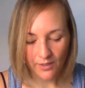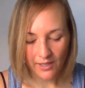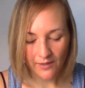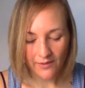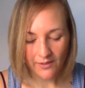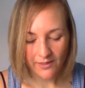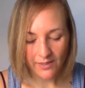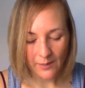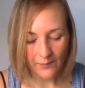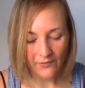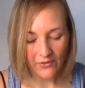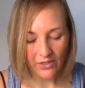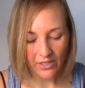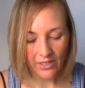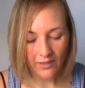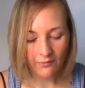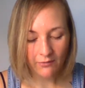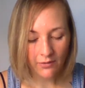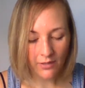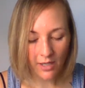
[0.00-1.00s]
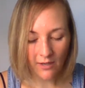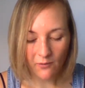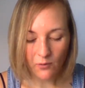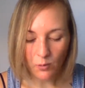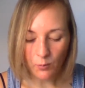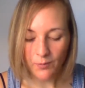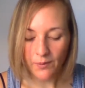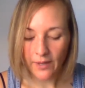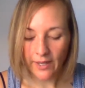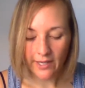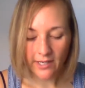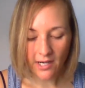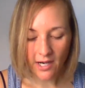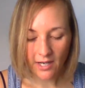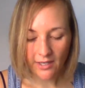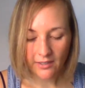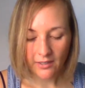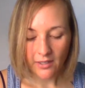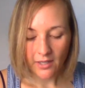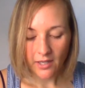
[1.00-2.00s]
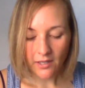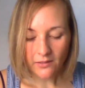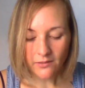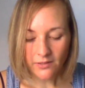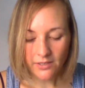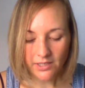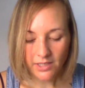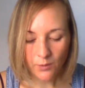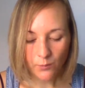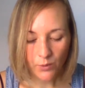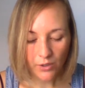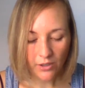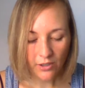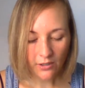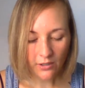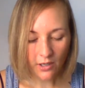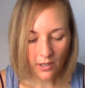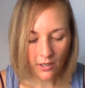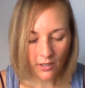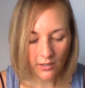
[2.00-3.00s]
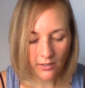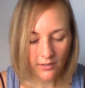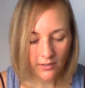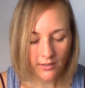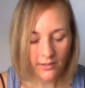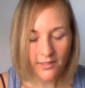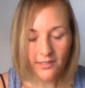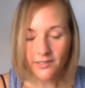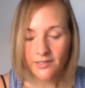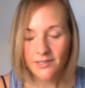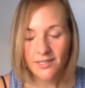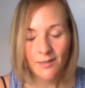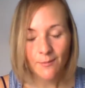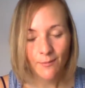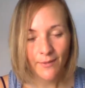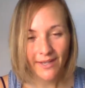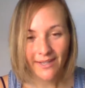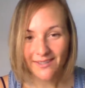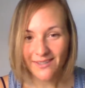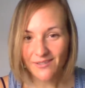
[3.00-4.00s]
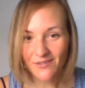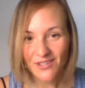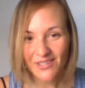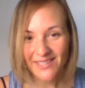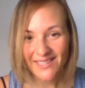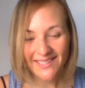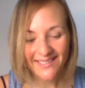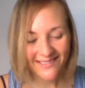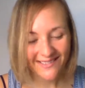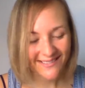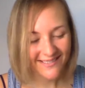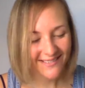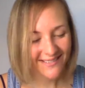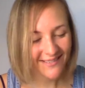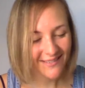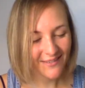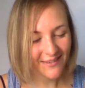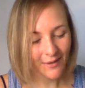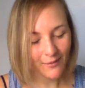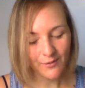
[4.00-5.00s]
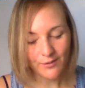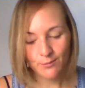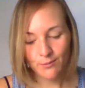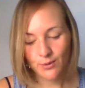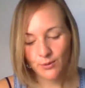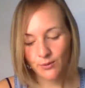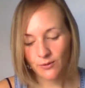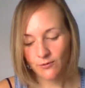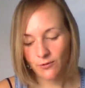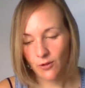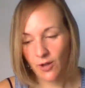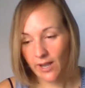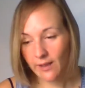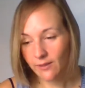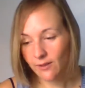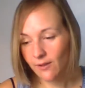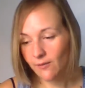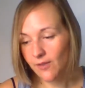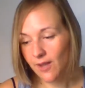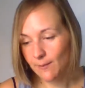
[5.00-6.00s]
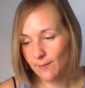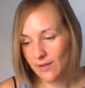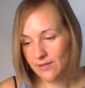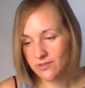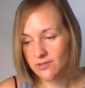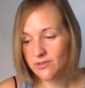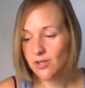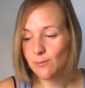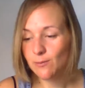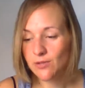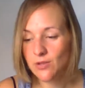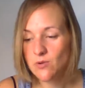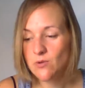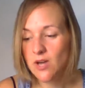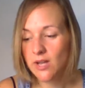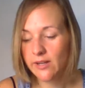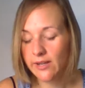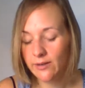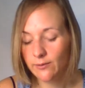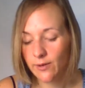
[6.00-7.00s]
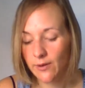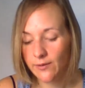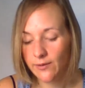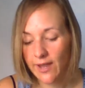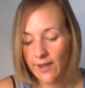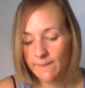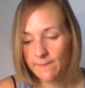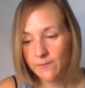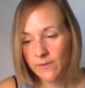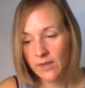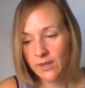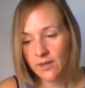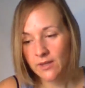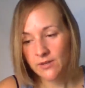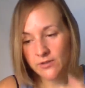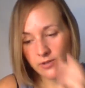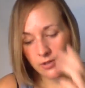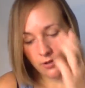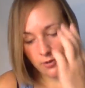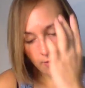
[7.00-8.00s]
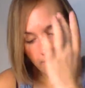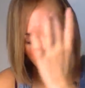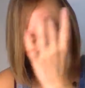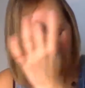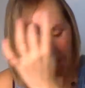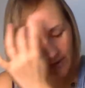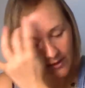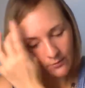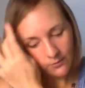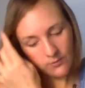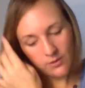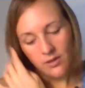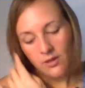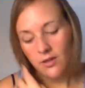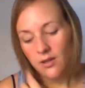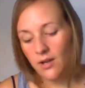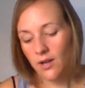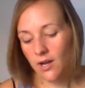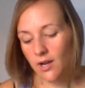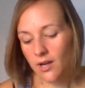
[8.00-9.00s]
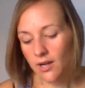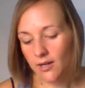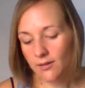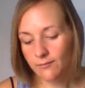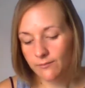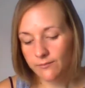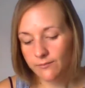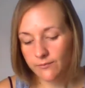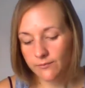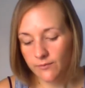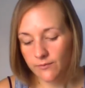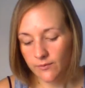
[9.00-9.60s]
and the symphony of love will play on. Listen with your heart. Isn't it magnificent? That was beautiful. I love that message. I'm so glad I read that. So I feel like um,